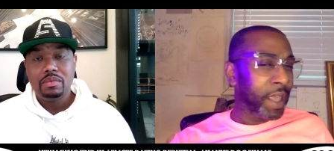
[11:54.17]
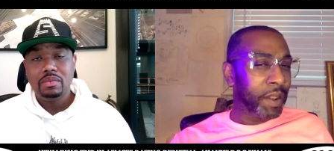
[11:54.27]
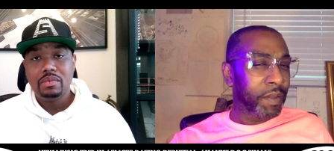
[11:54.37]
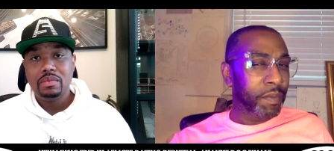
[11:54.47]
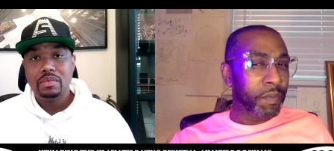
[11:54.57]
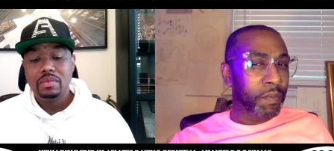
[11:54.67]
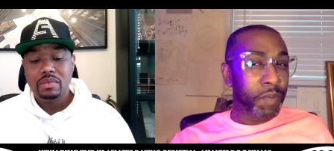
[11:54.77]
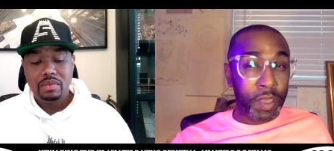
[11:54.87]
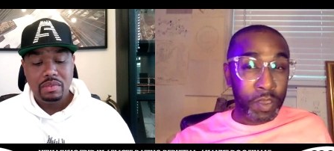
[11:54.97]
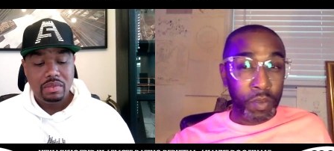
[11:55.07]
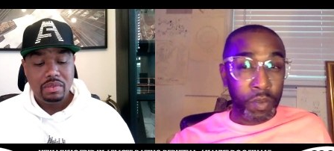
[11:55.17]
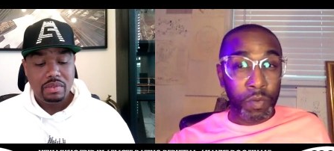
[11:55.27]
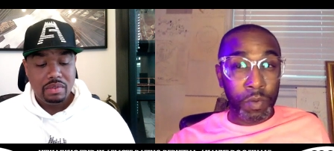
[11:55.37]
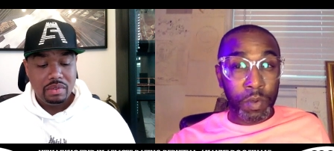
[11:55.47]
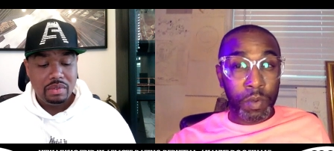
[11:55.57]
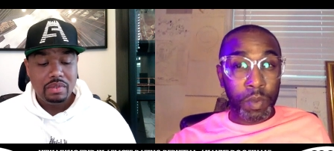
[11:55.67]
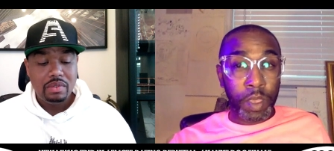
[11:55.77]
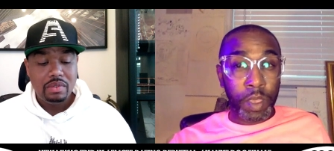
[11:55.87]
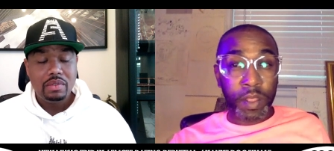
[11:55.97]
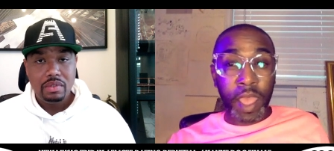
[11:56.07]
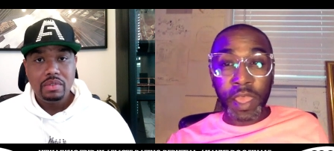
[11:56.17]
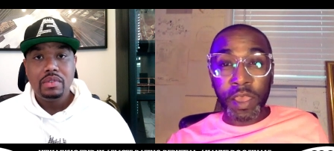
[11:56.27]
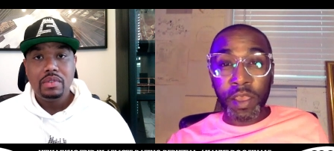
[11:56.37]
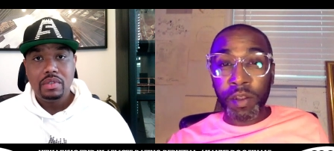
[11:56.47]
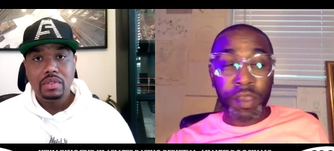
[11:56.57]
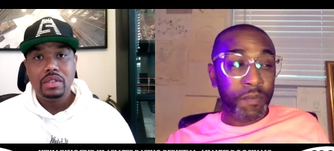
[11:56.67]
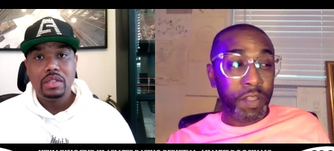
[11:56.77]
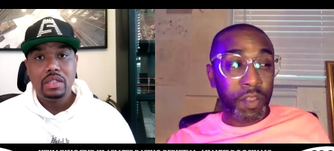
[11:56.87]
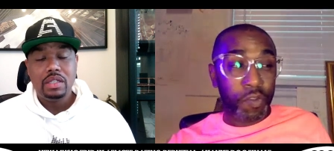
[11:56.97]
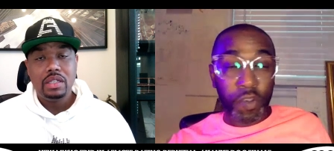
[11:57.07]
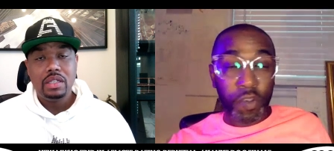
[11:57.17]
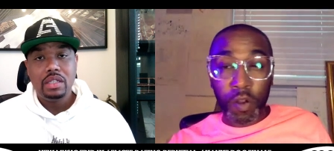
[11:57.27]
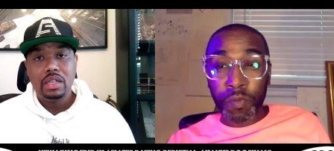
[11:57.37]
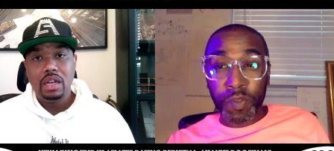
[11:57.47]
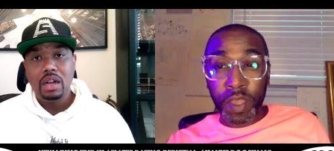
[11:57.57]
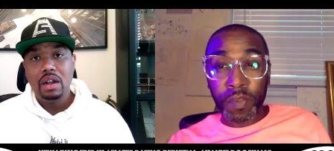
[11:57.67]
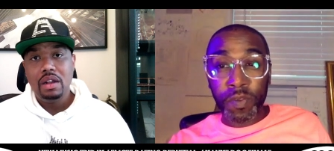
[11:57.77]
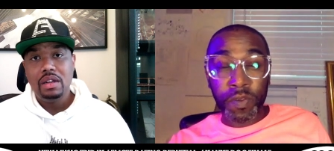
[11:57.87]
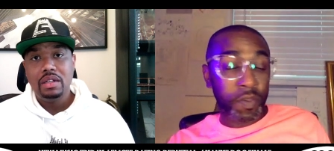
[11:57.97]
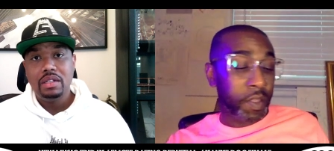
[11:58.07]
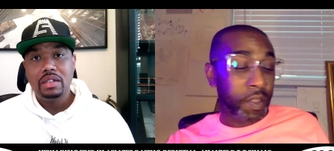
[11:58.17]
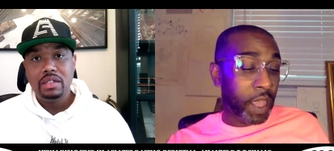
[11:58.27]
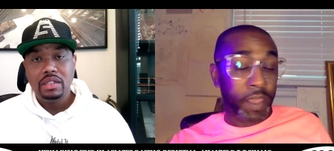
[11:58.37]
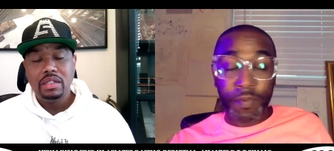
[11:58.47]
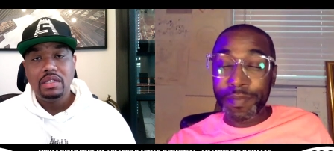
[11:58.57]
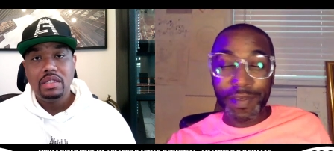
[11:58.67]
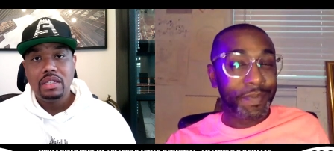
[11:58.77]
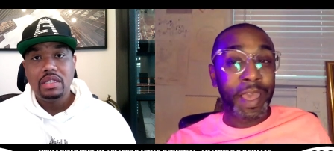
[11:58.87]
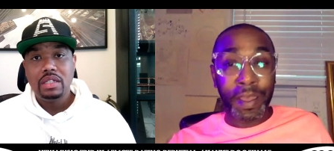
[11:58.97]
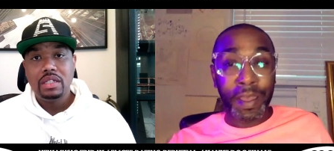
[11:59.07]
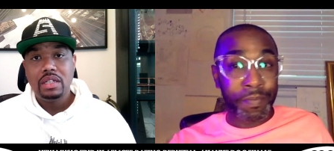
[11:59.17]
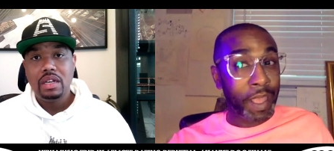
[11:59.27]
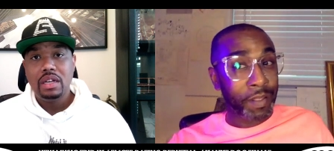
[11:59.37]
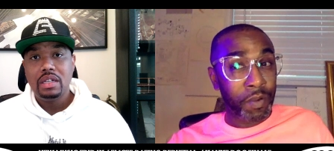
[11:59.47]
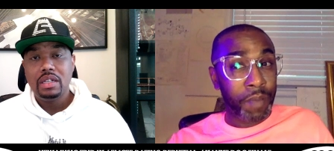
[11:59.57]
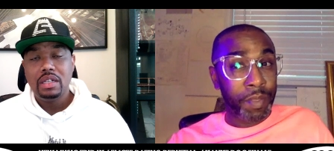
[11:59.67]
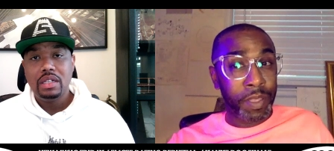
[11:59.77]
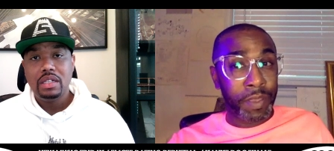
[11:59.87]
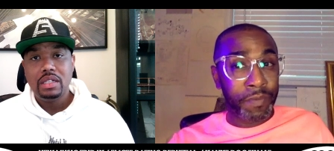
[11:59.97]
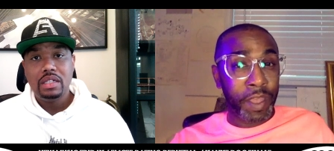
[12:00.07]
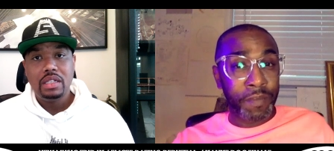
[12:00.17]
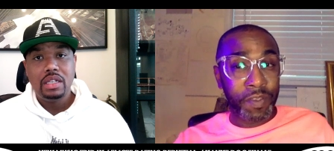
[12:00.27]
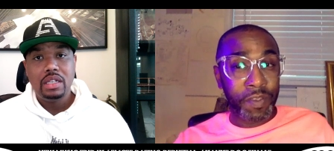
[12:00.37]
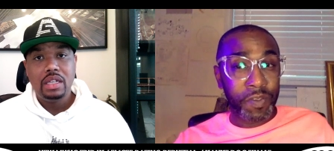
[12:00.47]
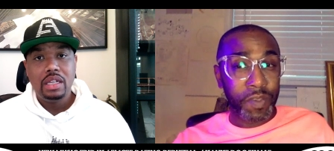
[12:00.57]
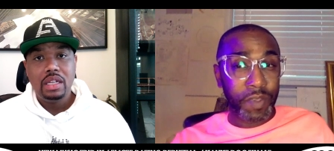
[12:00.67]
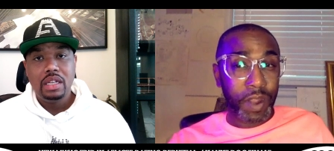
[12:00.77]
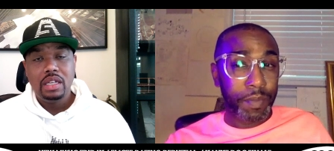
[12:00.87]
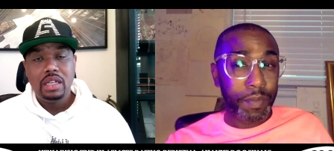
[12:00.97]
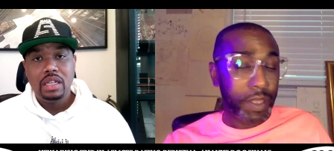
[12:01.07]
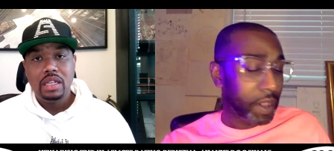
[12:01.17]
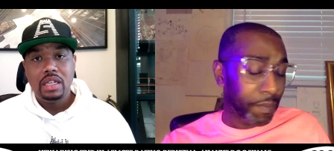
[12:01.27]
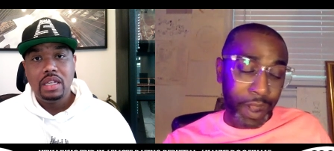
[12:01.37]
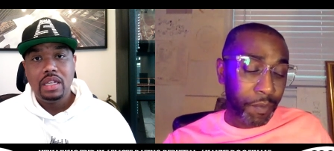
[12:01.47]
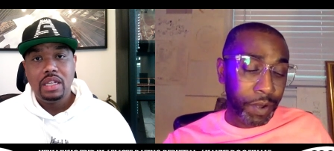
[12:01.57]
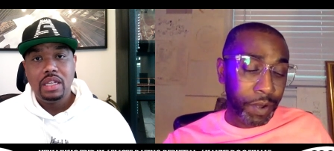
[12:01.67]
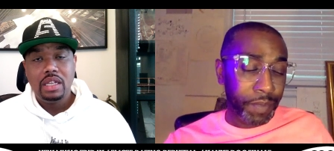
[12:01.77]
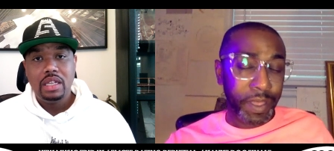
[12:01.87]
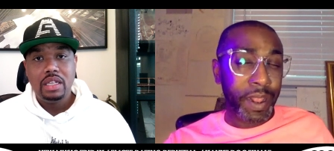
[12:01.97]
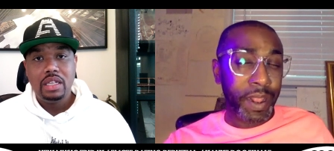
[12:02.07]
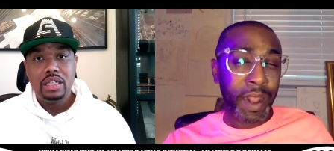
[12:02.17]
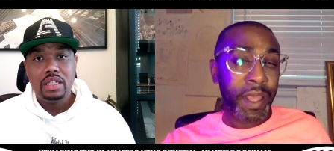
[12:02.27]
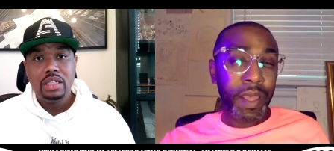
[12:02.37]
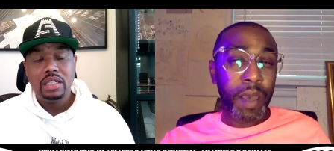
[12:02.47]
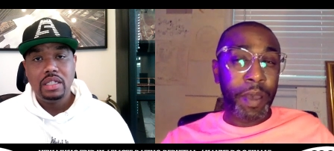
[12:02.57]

Speaker 1: that, but you in that year, given those circumstances, and like, yeah, like, no, I believe that. If he says that, I believe that, but I wouldn't believe that